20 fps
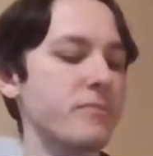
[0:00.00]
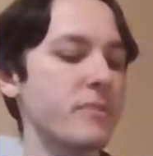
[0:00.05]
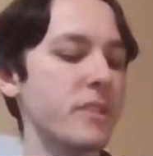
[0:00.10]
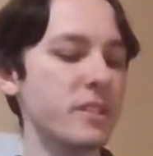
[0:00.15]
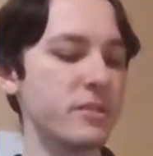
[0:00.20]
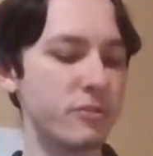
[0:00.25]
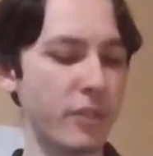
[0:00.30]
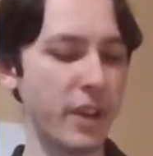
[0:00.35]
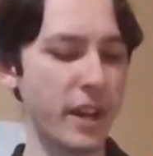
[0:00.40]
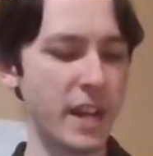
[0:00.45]

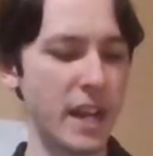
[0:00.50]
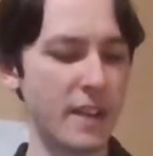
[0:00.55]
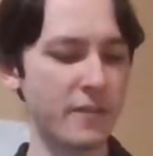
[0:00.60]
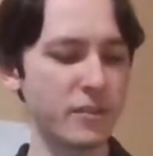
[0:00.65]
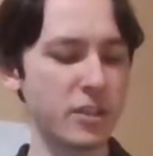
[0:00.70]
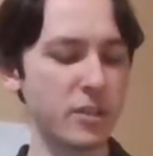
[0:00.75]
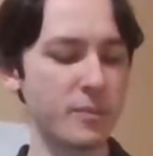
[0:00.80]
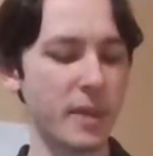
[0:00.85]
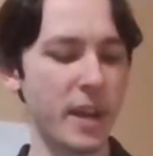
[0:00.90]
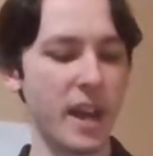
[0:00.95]
Straight
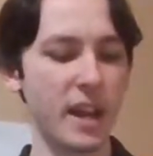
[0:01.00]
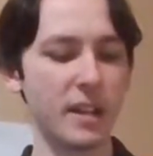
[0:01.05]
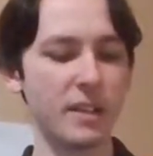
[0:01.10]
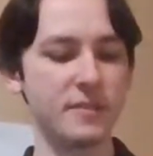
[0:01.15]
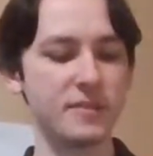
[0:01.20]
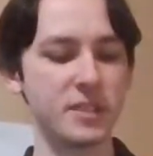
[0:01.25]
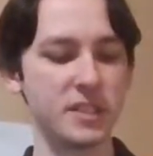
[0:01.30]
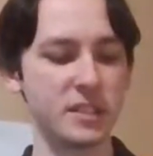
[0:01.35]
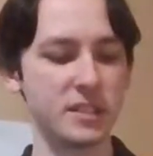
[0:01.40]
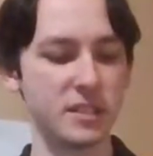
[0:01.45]
after the Battle
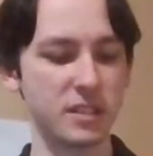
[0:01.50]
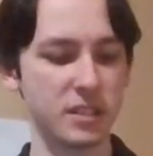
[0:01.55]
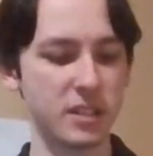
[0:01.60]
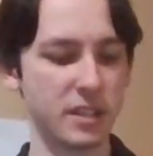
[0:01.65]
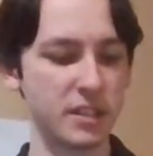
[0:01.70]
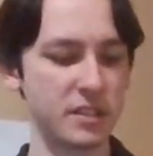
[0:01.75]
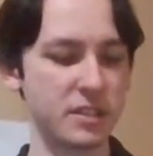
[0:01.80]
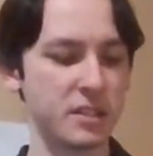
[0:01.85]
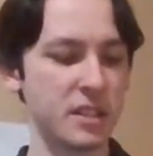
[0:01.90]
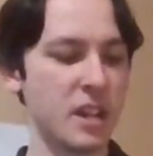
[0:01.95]
of
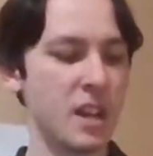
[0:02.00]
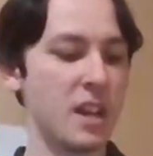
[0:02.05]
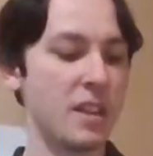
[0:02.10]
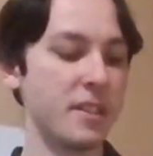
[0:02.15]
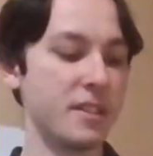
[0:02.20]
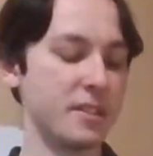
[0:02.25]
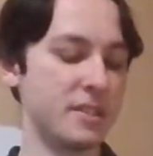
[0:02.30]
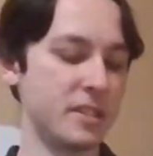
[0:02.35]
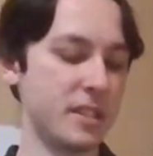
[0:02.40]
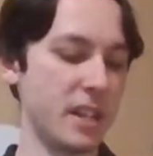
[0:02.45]
Cyzicus,
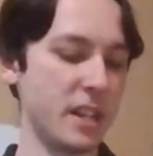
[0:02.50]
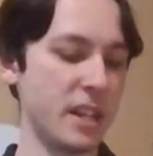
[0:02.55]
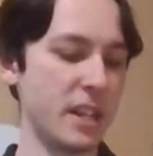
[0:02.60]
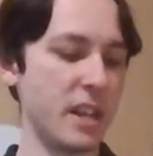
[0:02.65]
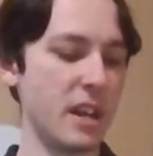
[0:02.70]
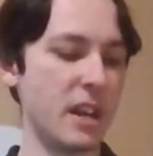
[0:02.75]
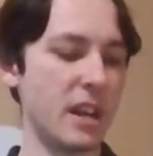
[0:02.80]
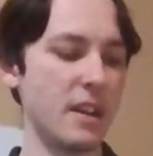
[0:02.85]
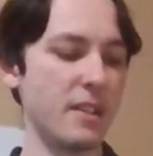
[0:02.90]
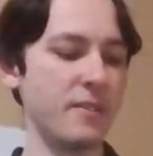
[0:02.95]
the city
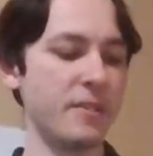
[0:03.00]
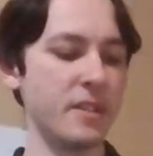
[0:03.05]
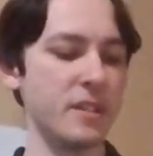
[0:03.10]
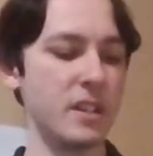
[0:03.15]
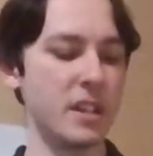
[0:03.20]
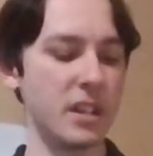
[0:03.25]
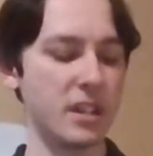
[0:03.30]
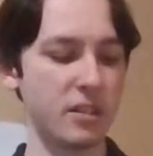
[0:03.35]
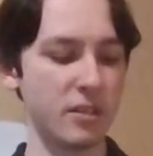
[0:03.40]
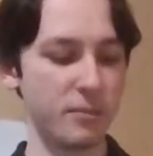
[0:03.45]
of
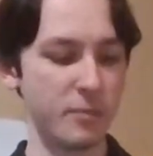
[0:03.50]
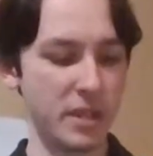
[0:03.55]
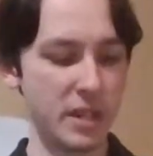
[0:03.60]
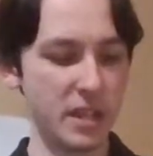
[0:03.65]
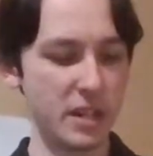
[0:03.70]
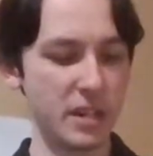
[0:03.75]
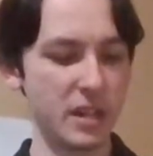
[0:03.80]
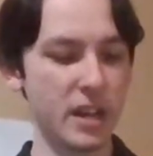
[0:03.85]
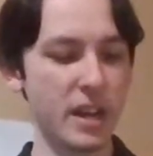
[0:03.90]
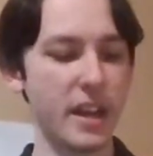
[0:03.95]

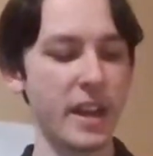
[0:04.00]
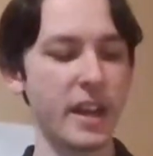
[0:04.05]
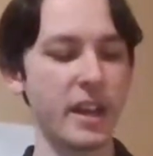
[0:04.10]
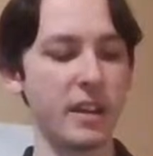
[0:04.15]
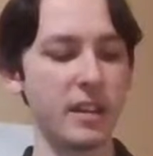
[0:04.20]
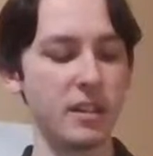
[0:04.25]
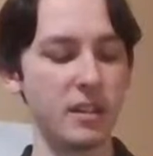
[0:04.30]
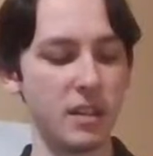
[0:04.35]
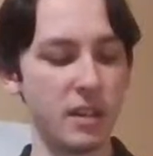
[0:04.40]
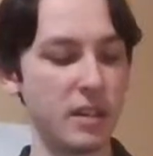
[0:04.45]
Nicomedia
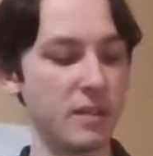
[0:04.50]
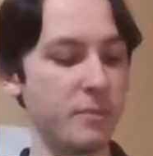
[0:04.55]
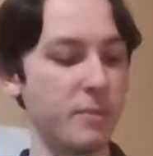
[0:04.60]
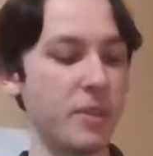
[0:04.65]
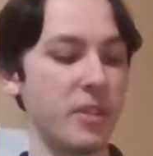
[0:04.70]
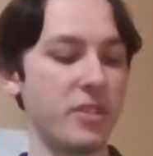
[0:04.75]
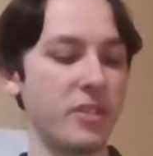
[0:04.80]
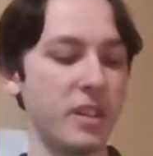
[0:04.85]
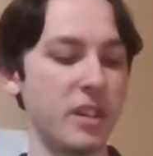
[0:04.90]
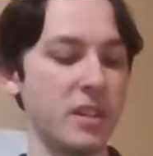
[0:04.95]
and in
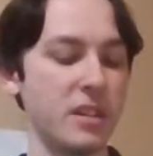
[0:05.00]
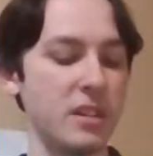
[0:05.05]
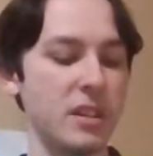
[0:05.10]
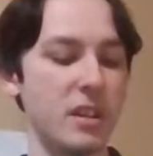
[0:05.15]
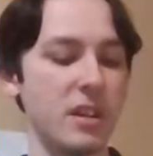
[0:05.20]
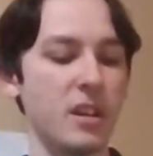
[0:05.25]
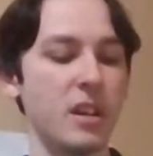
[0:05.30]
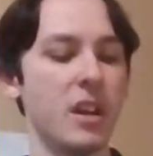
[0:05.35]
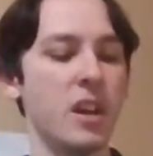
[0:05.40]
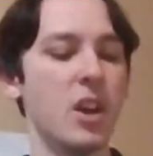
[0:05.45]

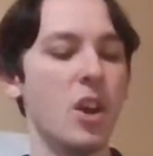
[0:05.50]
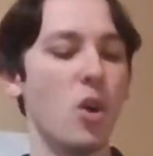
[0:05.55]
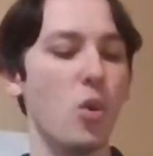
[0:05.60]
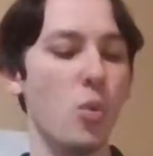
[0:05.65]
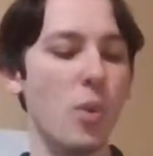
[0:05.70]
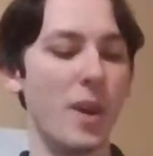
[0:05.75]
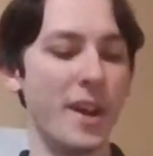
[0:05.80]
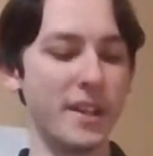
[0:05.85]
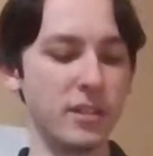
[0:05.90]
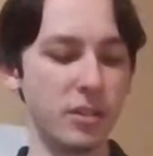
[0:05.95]
Bithynia
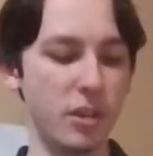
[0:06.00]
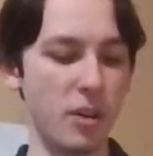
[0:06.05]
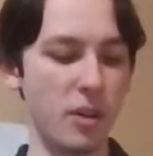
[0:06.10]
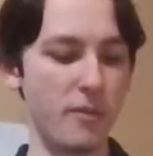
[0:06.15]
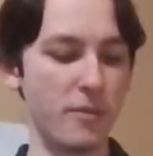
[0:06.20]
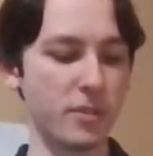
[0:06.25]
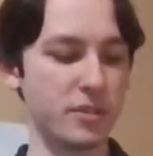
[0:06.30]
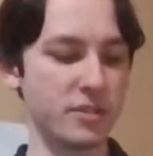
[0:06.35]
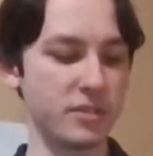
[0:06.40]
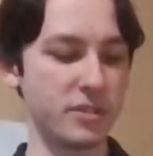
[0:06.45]
went
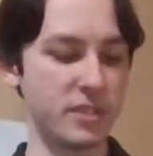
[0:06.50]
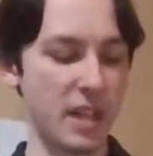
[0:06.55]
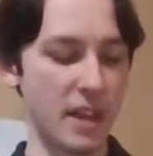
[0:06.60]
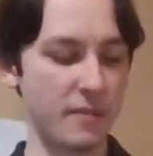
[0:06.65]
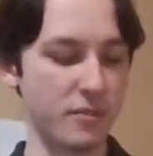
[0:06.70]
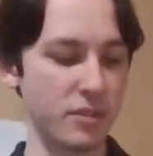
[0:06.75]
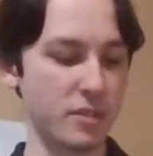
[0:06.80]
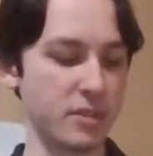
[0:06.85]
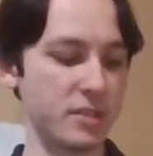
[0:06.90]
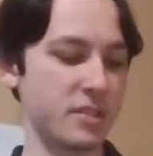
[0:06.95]
over to
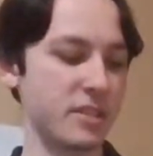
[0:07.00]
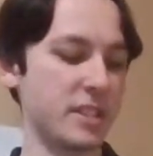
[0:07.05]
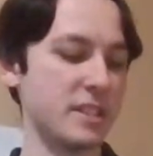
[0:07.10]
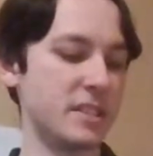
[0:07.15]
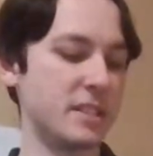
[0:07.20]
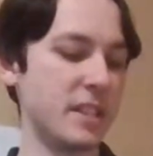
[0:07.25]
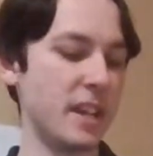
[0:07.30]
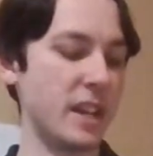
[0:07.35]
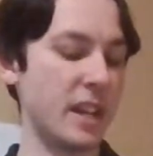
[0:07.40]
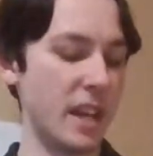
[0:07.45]
Severus and
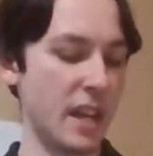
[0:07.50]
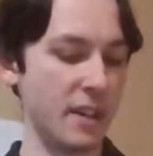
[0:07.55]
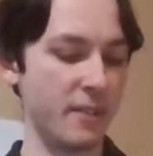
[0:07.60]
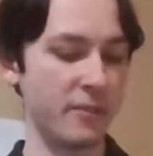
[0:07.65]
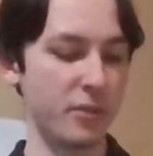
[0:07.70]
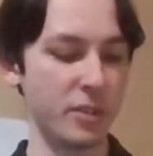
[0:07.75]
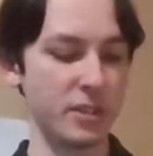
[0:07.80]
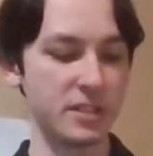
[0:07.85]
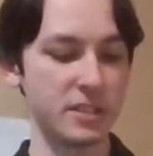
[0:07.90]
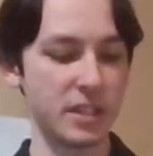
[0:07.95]
sent
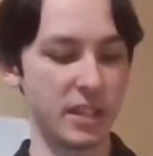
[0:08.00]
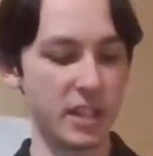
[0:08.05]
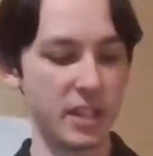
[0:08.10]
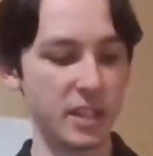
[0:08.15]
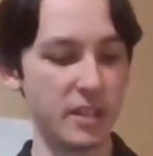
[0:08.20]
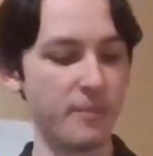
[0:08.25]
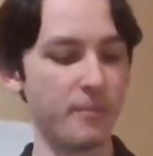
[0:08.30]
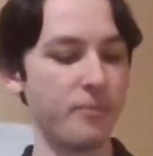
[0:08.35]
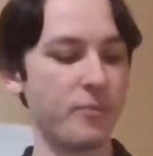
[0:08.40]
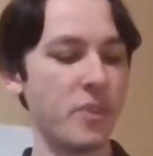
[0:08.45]
envoys to
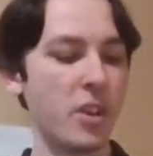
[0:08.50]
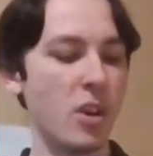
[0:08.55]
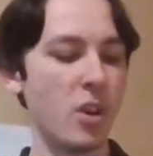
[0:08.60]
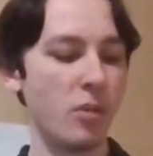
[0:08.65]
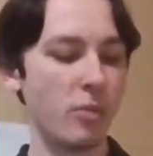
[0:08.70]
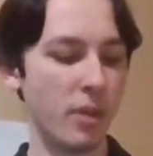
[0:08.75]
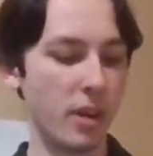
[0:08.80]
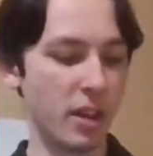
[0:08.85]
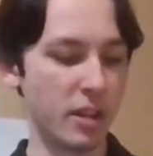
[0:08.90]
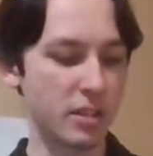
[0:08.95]
him,
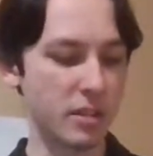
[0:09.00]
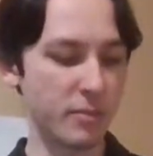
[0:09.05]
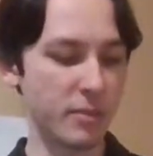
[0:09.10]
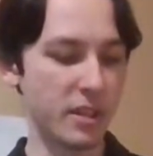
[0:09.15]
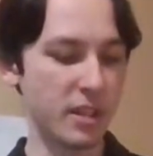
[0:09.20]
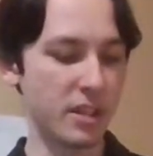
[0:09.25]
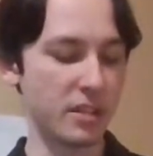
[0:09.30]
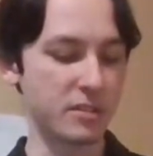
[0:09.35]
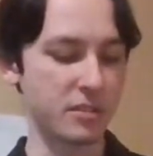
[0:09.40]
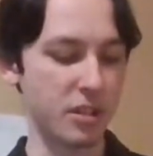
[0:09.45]

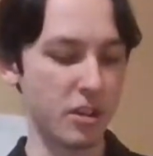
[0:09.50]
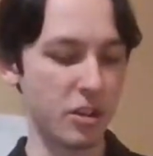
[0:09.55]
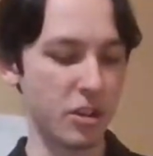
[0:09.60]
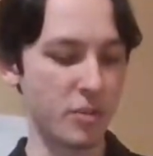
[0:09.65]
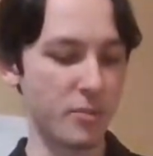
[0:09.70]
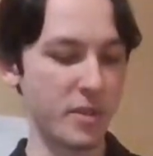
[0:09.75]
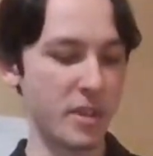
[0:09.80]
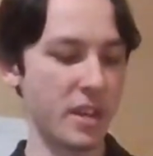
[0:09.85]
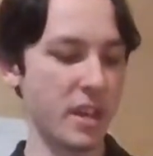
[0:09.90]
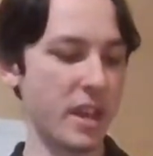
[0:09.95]
welcoming his
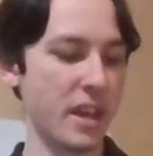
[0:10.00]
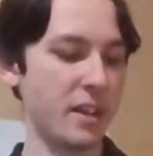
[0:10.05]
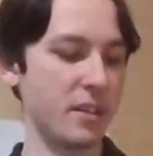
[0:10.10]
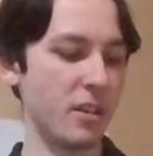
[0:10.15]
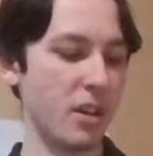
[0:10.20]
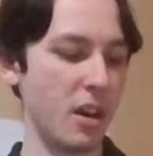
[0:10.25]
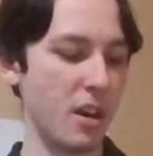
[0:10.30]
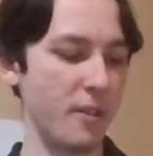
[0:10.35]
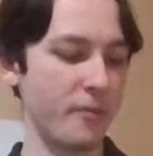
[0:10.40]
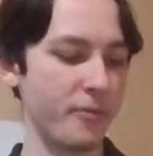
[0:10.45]
army and
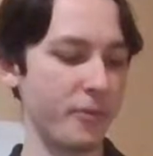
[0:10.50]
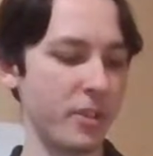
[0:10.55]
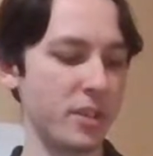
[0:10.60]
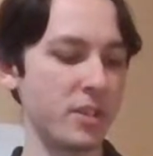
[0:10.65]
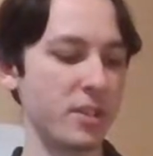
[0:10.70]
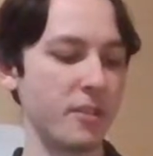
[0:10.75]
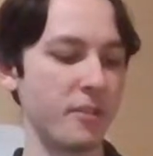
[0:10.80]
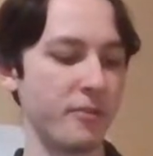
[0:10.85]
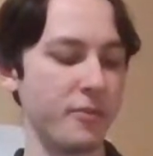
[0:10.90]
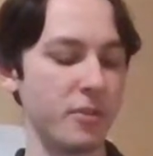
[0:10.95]
offering
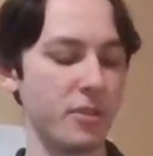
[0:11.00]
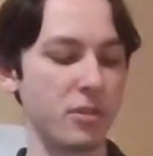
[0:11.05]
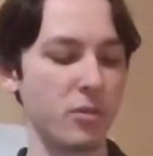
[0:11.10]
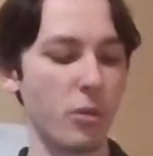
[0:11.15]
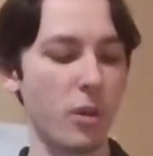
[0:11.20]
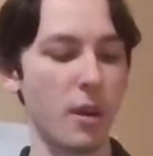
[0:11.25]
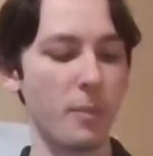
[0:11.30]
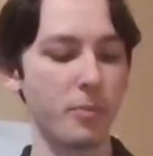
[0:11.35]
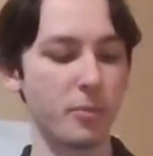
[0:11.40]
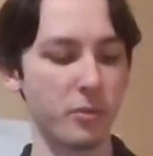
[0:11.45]
their full
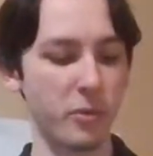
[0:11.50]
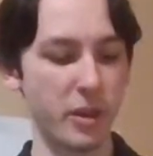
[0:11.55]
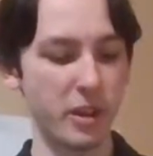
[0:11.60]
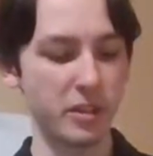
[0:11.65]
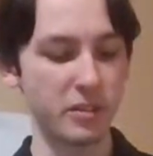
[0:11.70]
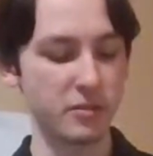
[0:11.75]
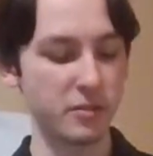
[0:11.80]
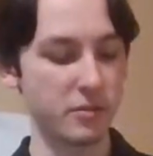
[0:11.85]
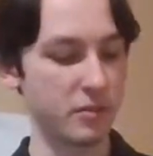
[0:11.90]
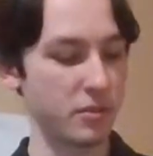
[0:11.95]

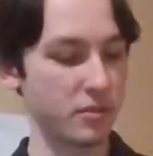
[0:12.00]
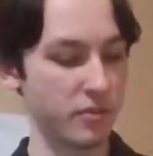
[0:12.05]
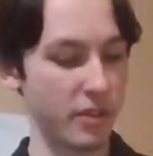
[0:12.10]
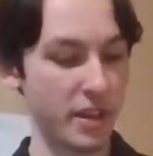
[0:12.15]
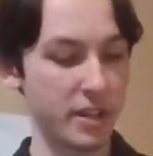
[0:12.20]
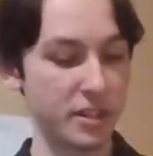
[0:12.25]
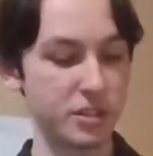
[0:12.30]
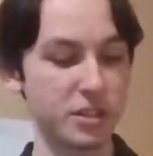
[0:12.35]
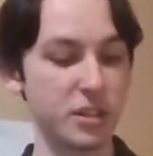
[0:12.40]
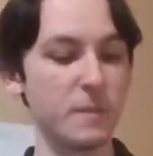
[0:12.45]

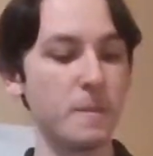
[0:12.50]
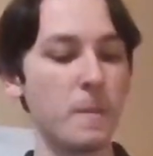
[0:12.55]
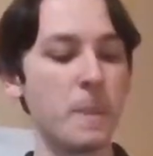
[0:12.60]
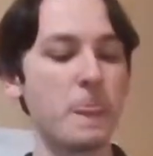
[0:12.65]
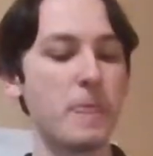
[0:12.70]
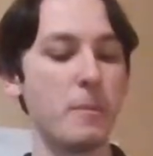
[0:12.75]
cooperation.